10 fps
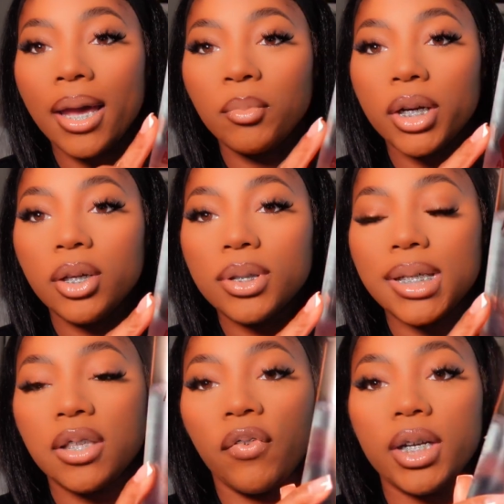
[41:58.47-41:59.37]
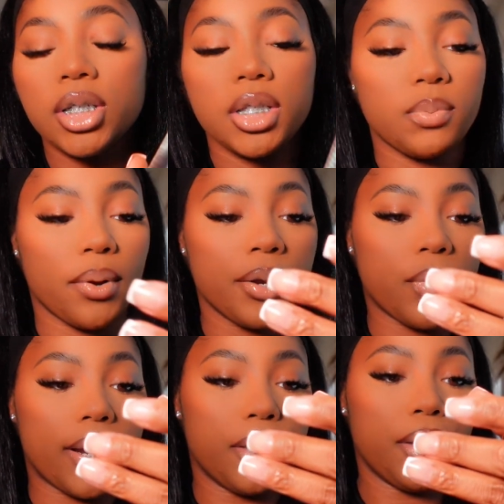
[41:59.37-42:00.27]
am going to use this finishing spray
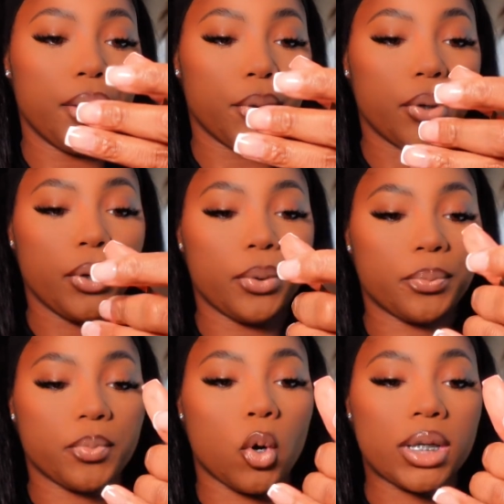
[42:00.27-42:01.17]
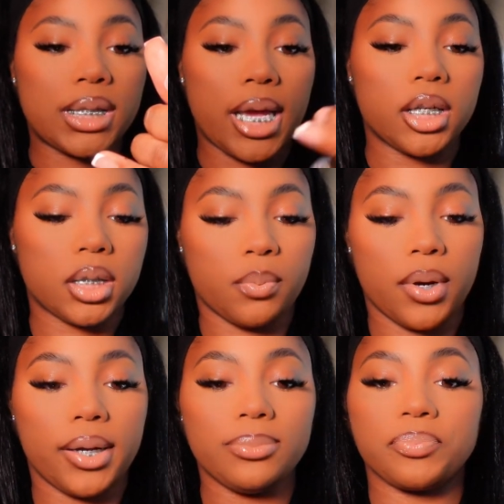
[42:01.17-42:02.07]
right here, or setting spray,